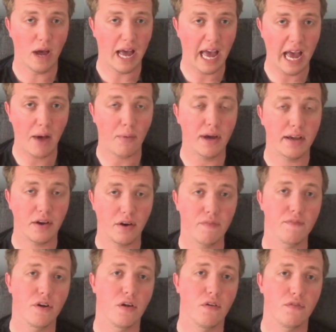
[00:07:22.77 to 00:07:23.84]
how I got
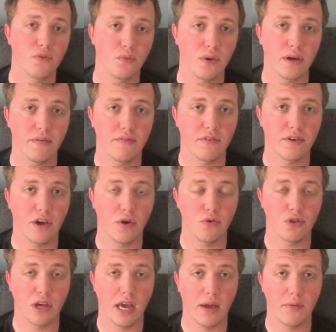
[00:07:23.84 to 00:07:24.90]
involved with
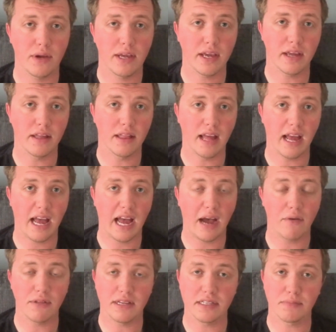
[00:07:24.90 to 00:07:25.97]
co-chairing and how
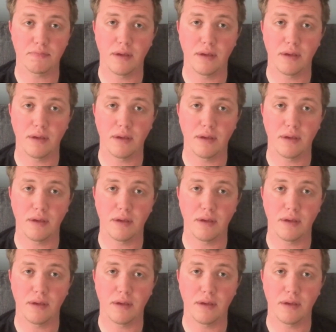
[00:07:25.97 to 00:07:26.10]
this,